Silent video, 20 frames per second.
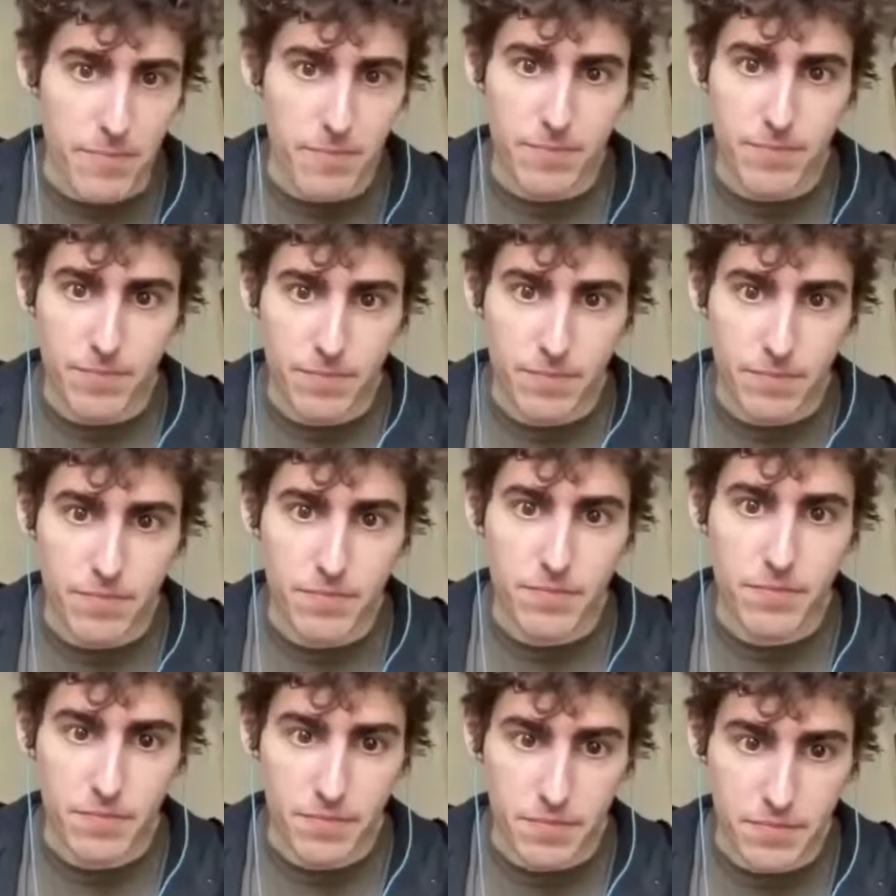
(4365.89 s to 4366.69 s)

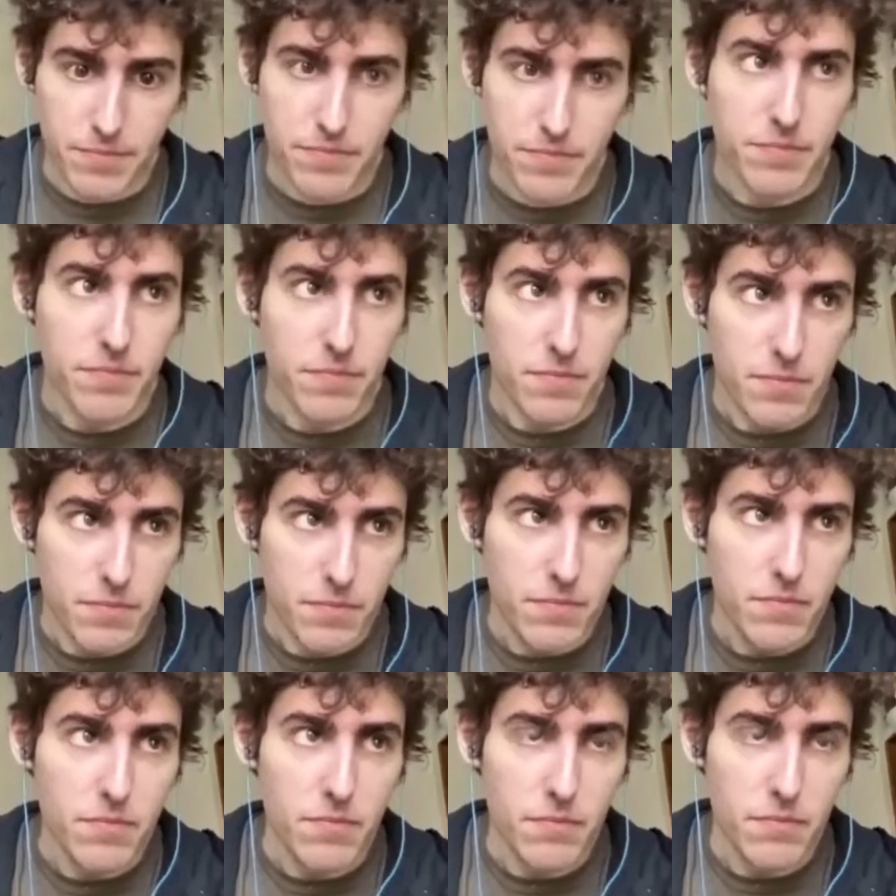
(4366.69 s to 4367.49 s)
critical process
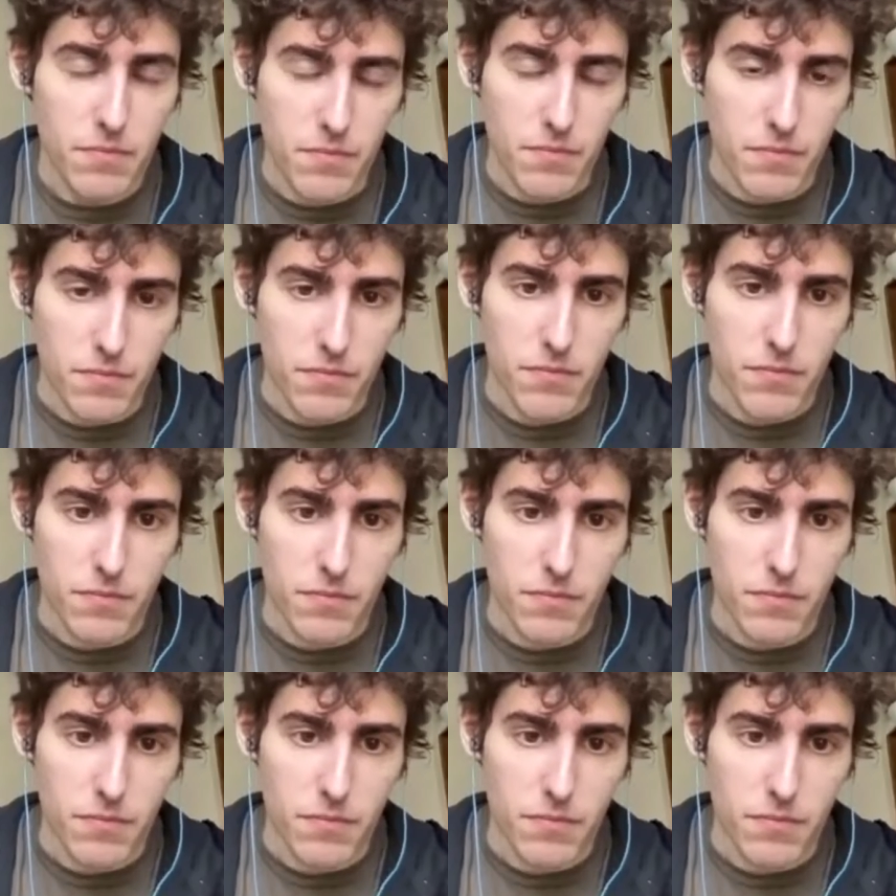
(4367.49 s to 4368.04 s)
in general